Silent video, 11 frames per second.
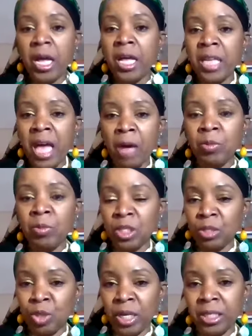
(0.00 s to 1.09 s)
and that would be
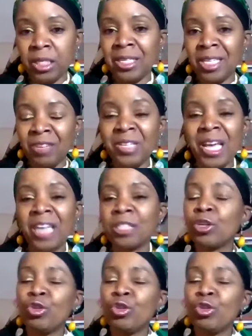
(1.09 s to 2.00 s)
subjected to gift tax.